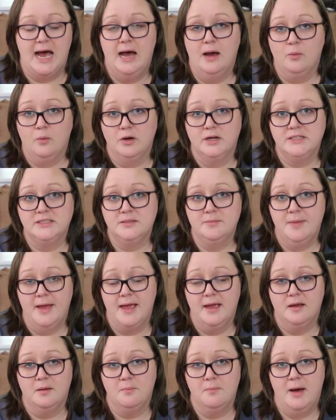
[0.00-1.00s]
I want to
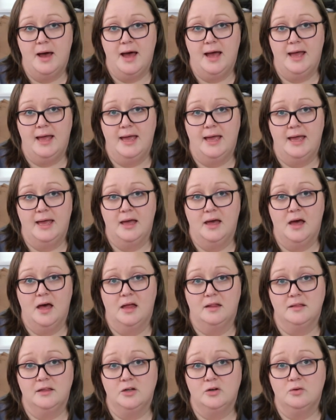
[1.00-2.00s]
make my
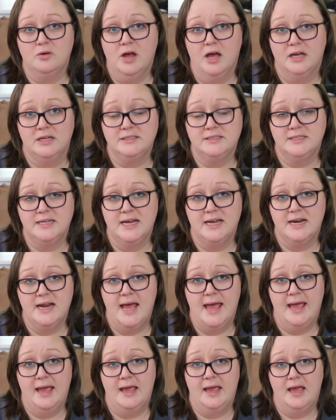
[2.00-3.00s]
uh, little cousin
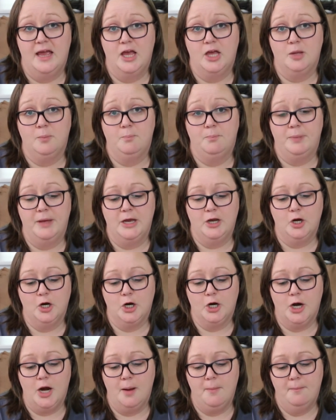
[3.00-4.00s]
a
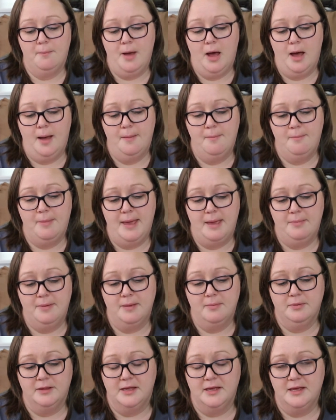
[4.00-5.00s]
bigger uh,
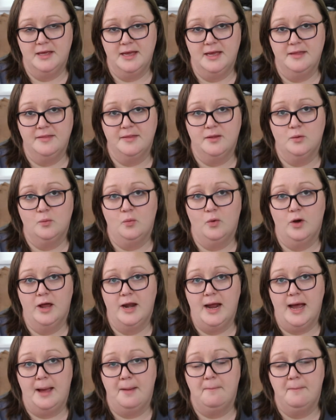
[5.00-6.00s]
baby blanket than
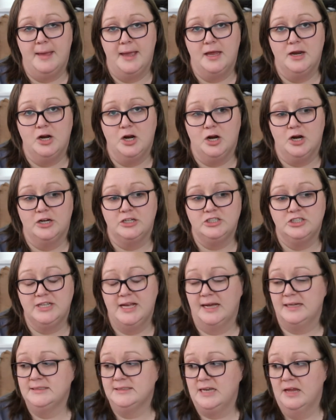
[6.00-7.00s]
what I made her. She
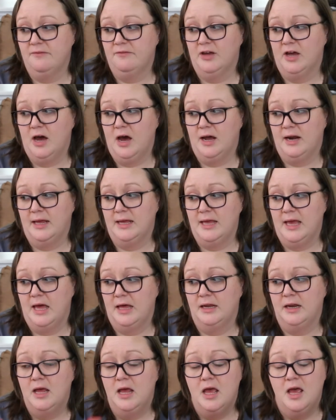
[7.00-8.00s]
hasn't even got it
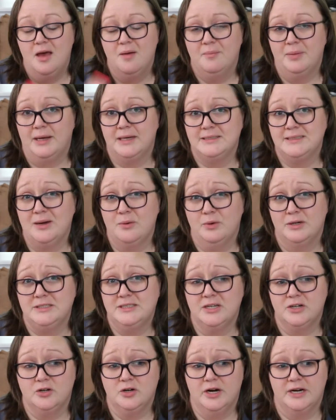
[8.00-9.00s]
yet because I
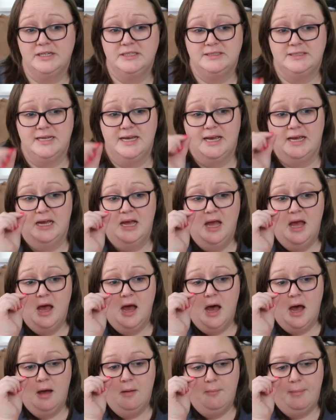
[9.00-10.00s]
wasn't crazy
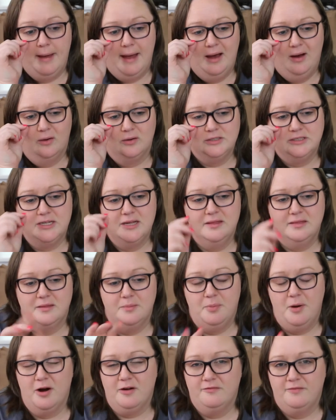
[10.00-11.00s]
about the
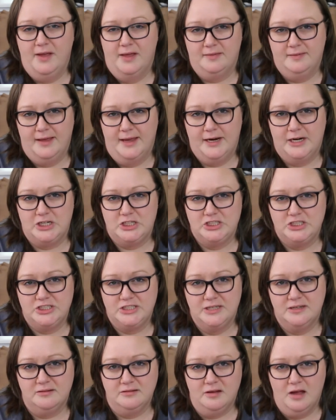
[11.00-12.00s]
Parfait
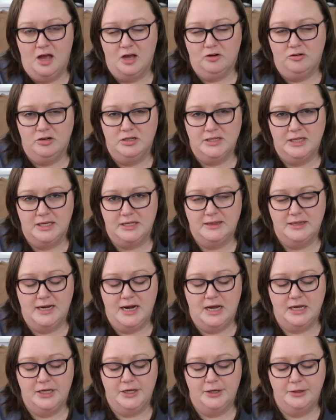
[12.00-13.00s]
Layers acrylic that
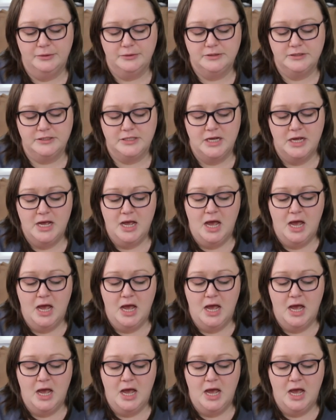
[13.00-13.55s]
I used.